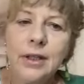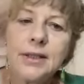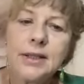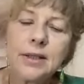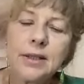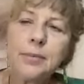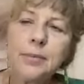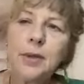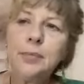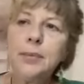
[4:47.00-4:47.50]

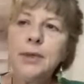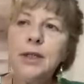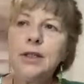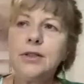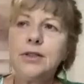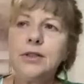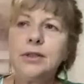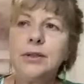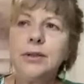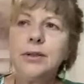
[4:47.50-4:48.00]
So when we
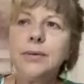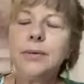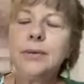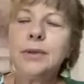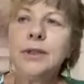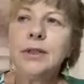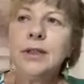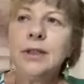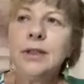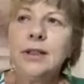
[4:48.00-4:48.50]

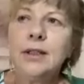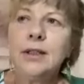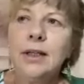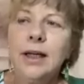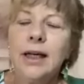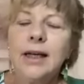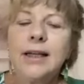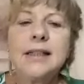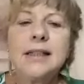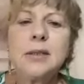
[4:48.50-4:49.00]
do
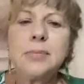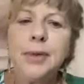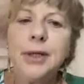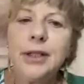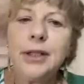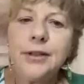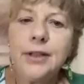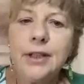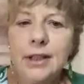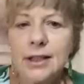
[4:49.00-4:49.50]

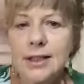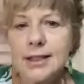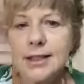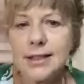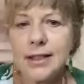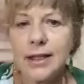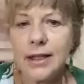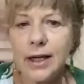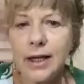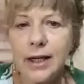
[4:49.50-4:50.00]

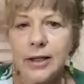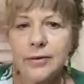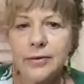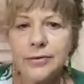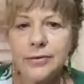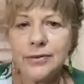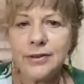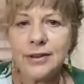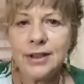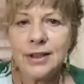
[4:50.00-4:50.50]
experience
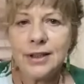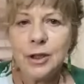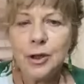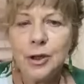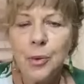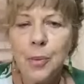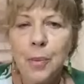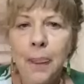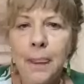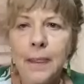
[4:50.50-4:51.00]
life,
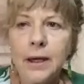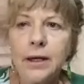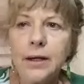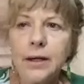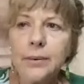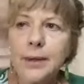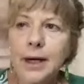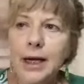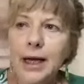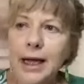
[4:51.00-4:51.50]
you
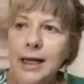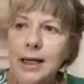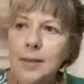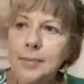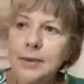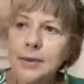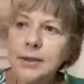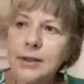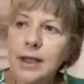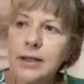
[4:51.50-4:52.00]
know, we're
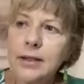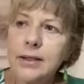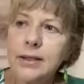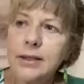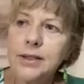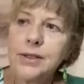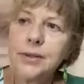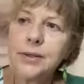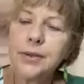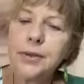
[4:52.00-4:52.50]
able then
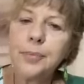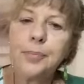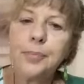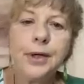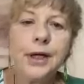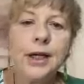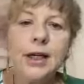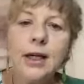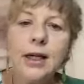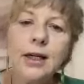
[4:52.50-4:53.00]
to
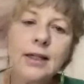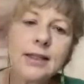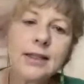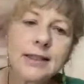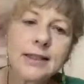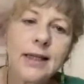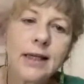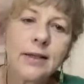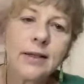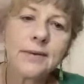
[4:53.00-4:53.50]
bring
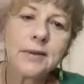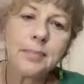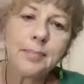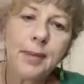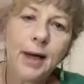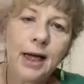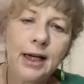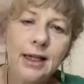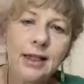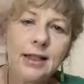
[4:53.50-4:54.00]
ourselves
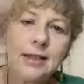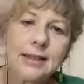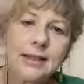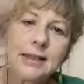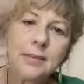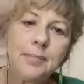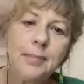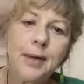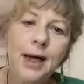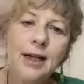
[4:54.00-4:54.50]
back
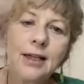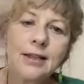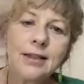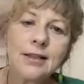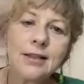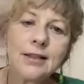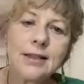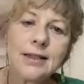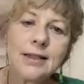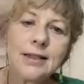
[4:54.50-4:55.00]
into
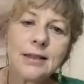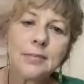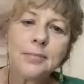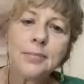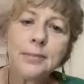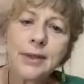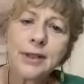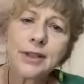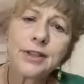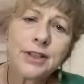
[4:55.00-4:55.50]
balance
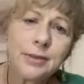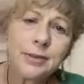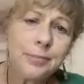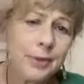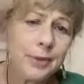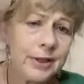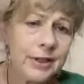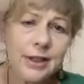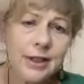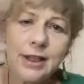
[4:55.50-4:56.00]
much,
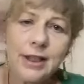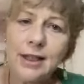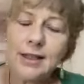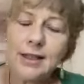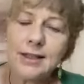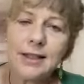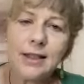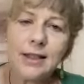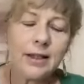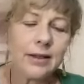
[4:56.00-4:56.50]
much
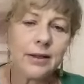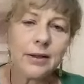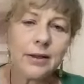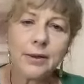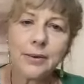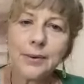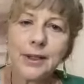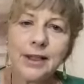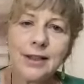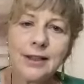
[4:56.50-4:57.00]
easier and
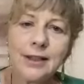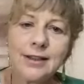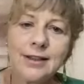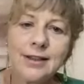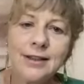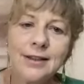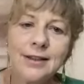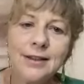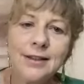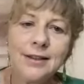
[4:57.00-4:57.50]
quicker.
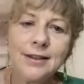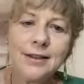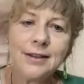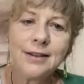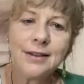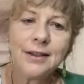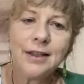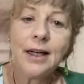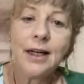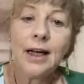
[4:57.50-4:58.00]

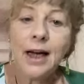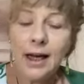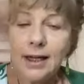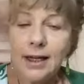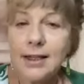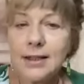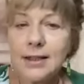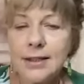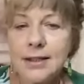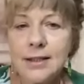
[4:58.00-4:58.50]

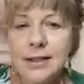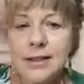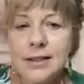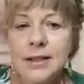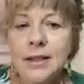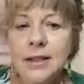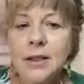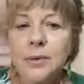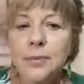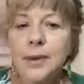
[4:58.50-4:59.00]
And
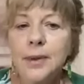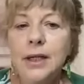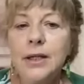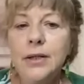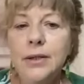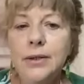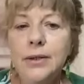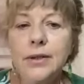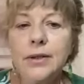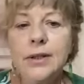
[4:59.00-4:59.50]
we
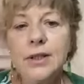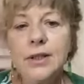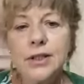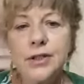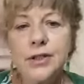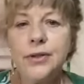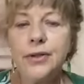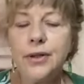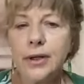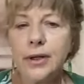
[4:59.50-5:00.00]
learn
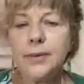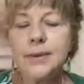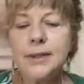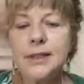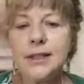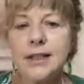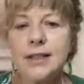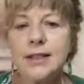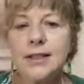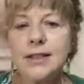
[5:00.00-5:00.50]
to
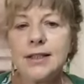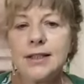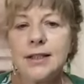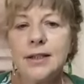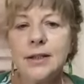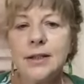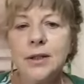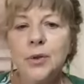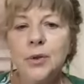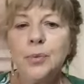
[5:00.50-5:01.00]
notice
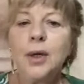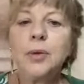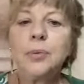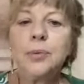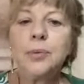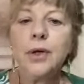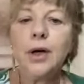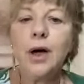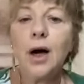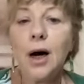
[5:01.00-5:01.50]
when
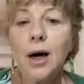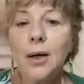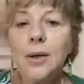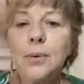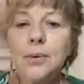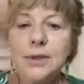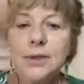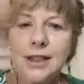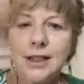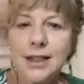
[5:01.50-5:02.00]
we're
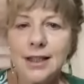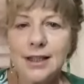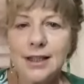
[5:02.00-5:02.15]
holding